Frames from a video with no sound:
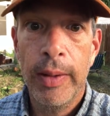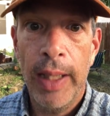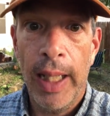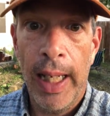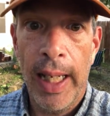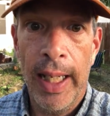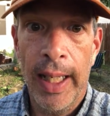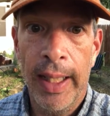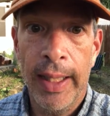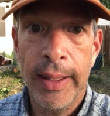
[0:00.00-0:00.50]

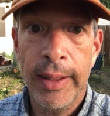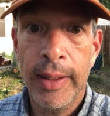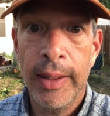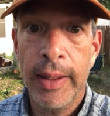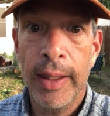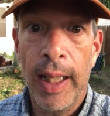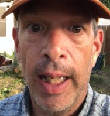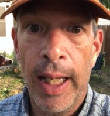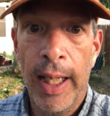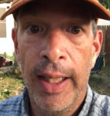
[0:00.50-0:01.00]
And
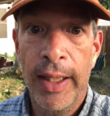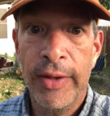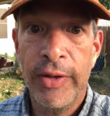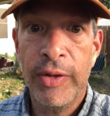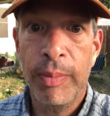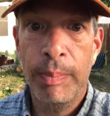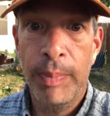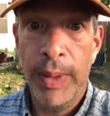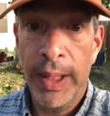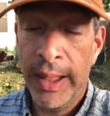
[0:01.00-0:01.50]

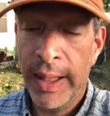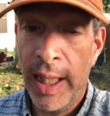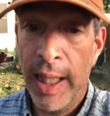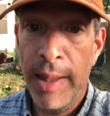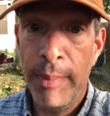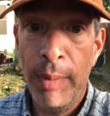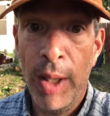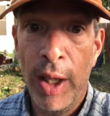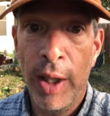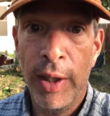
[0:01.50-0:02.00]
as big
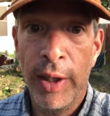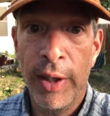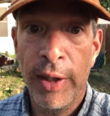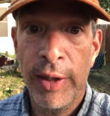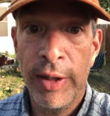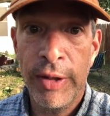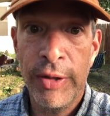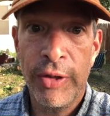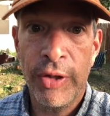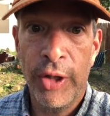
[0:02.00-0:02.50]
game
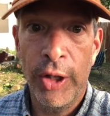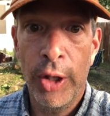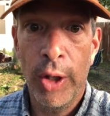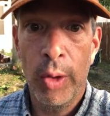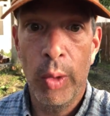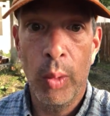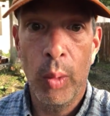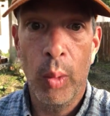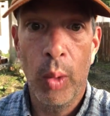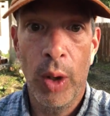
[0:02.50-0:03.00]
hunters,
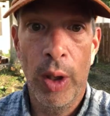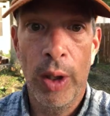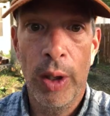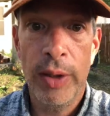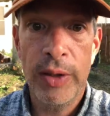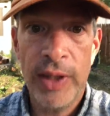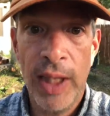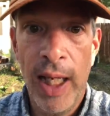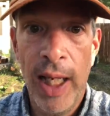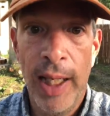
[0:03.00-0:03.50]
there were
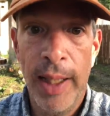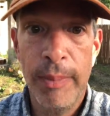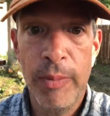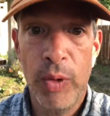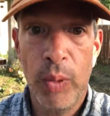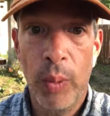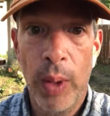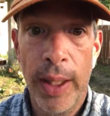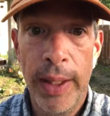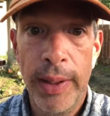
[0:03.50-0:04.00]

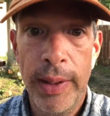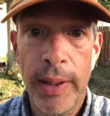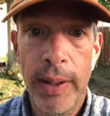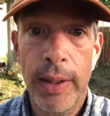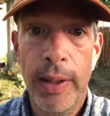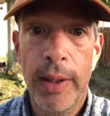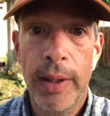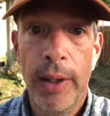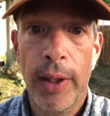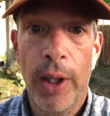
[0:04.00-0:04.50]
times when
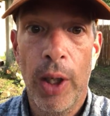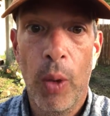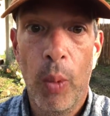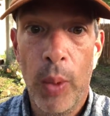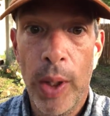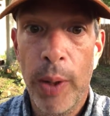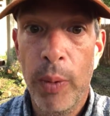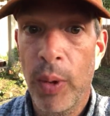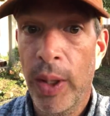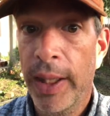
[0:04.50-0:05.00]

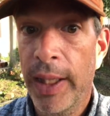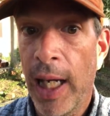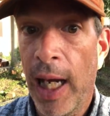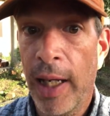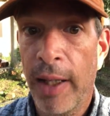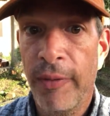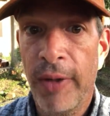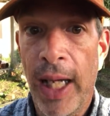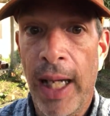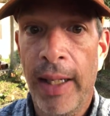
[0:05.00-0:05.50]
we would
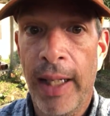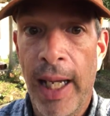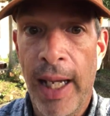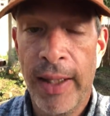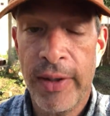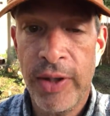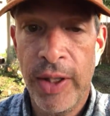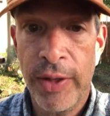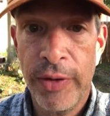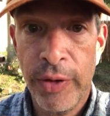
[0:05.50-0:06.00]
not have had
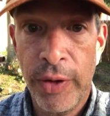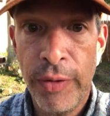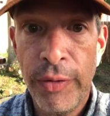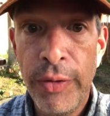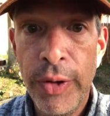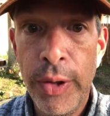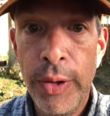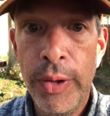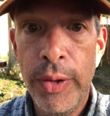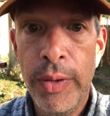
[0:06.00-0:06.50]
access to
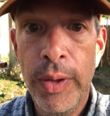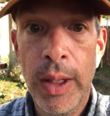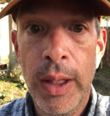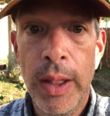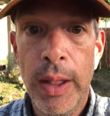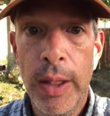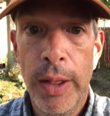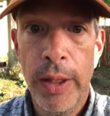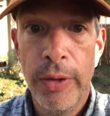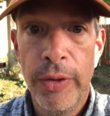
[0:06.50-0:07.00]
food.
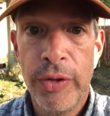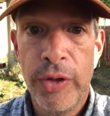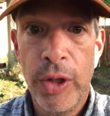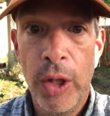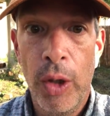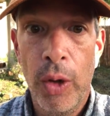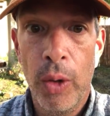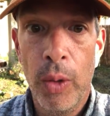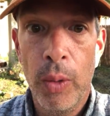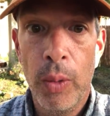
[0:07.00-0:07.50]

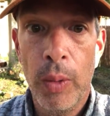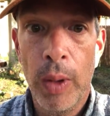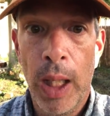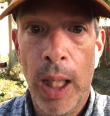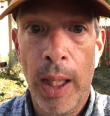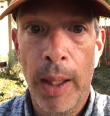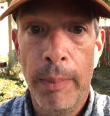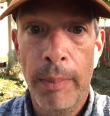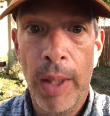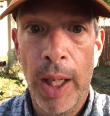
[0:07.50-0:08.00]
So
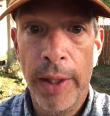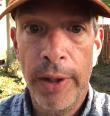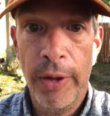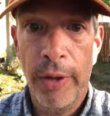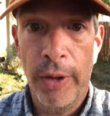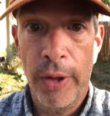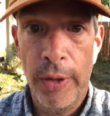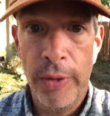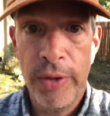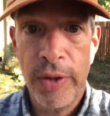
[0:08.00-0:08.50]
under
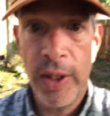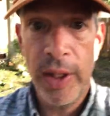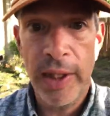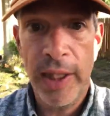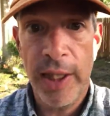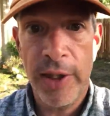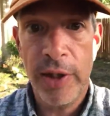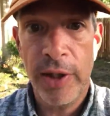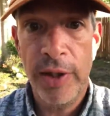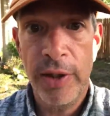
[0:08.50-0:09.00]
those
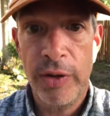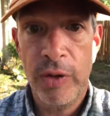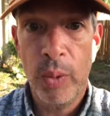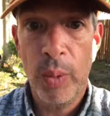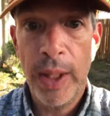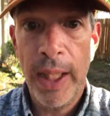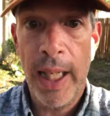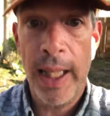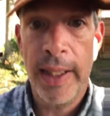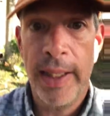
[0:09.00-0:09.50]
conditions,
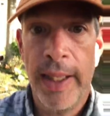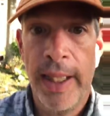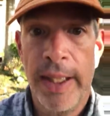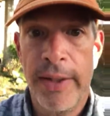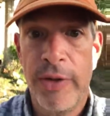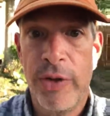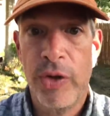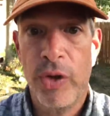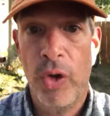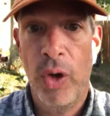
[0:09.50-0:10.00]
we had to
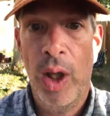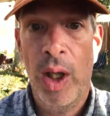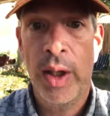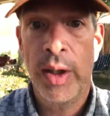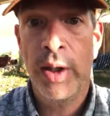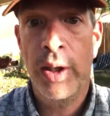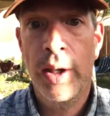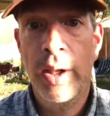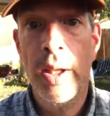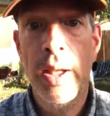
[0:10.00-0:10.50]
get
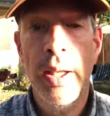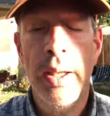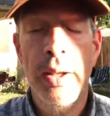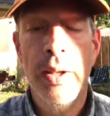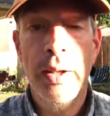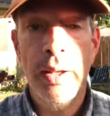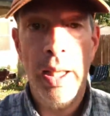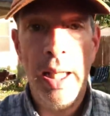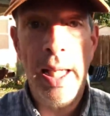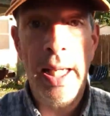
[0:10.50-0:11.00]
stronger
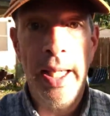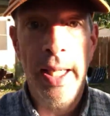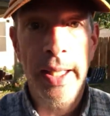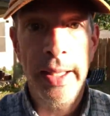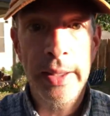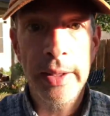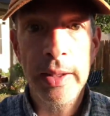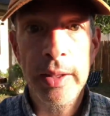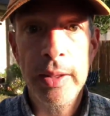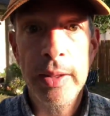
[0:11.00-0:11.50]

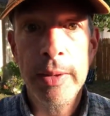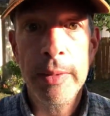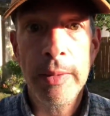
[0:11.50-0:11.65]
and